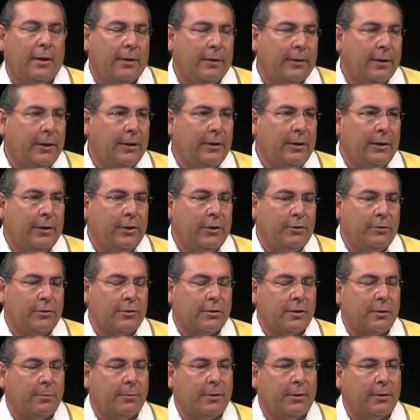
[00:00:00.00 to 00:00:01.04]
They, they use
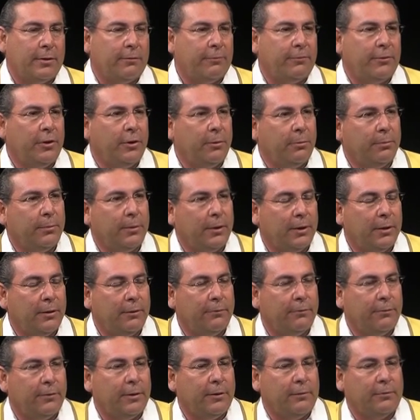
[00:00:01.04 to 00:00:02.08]
some of the film of,
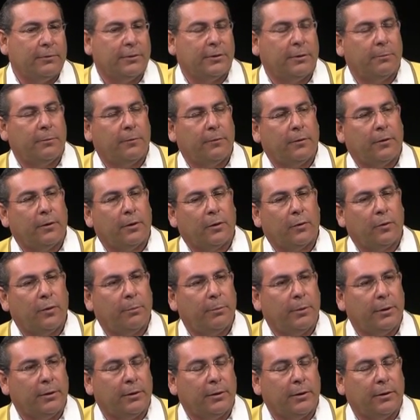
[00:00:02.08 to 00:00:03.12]
of some of our
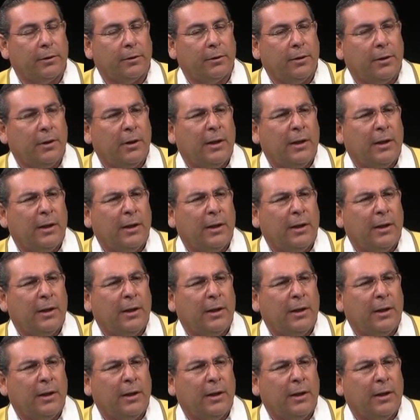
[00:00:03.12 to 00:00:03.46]
equipment there.